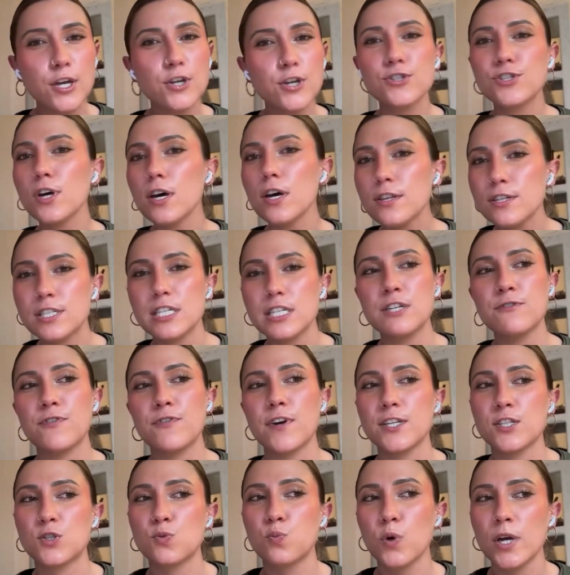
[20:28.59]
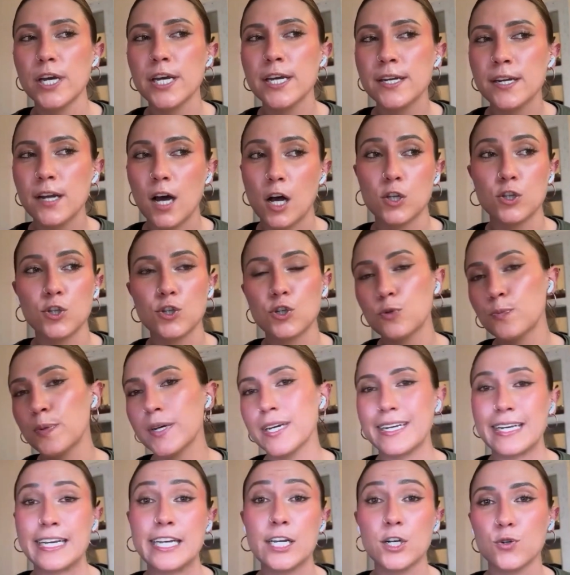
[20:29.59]
You saw the defense win a little
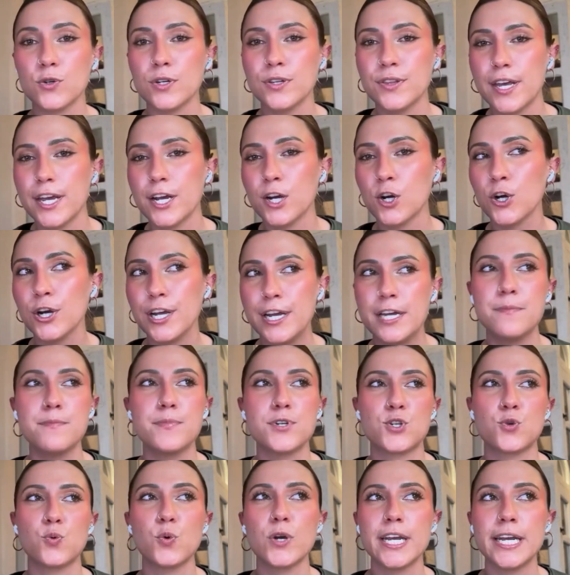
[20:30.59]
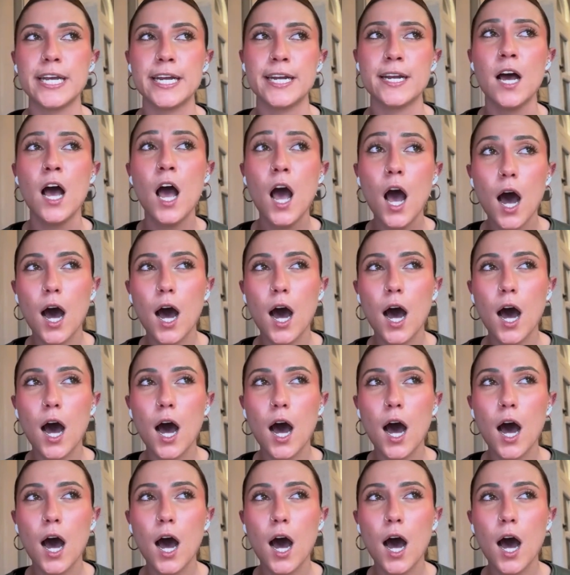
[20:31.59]
bit here and there in between.